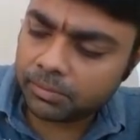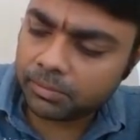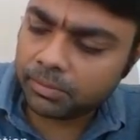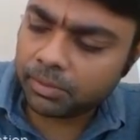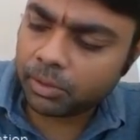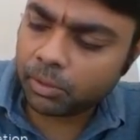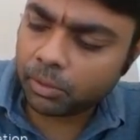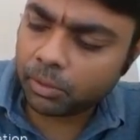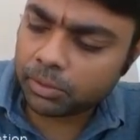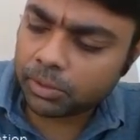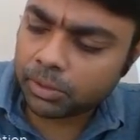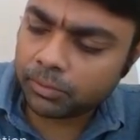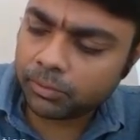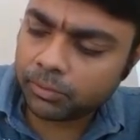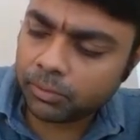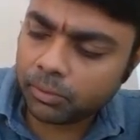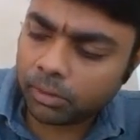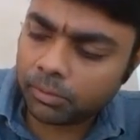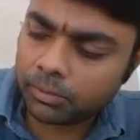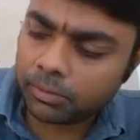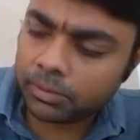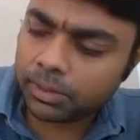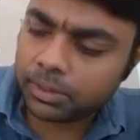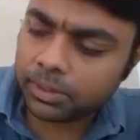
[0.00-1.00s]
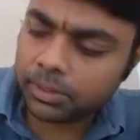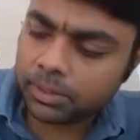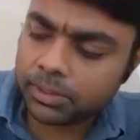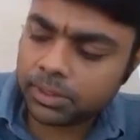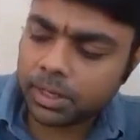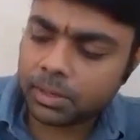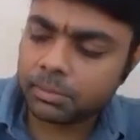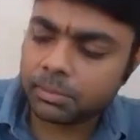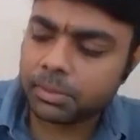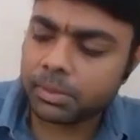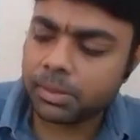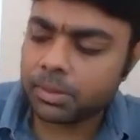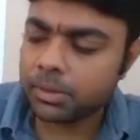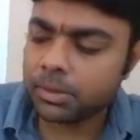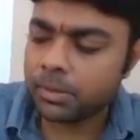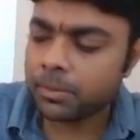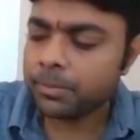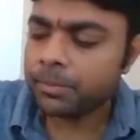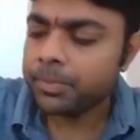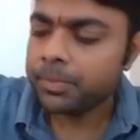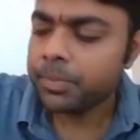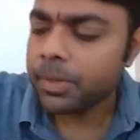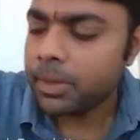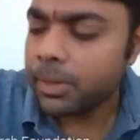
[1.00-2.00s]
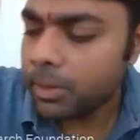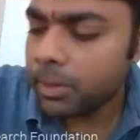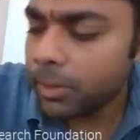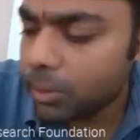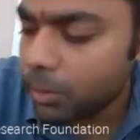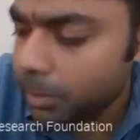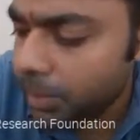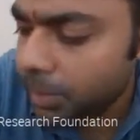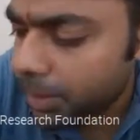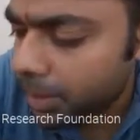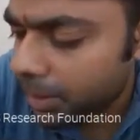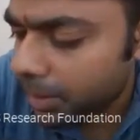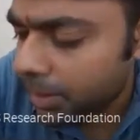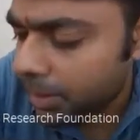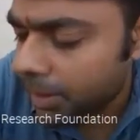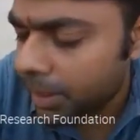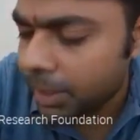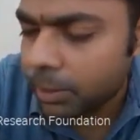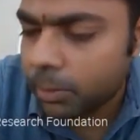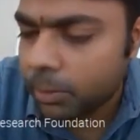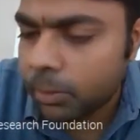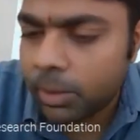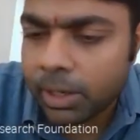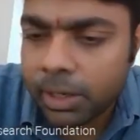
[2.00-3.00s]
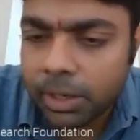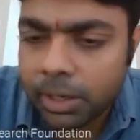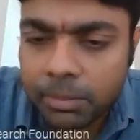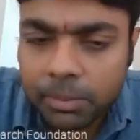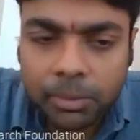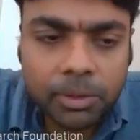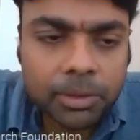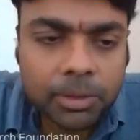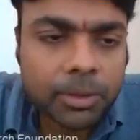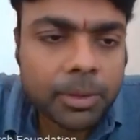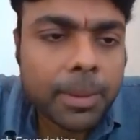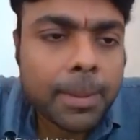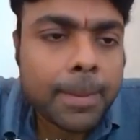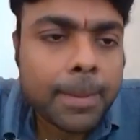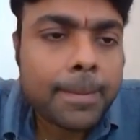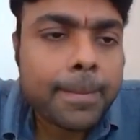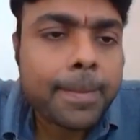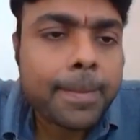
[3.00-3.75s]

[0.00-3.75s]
will also fall within his ambit to be inquired upon.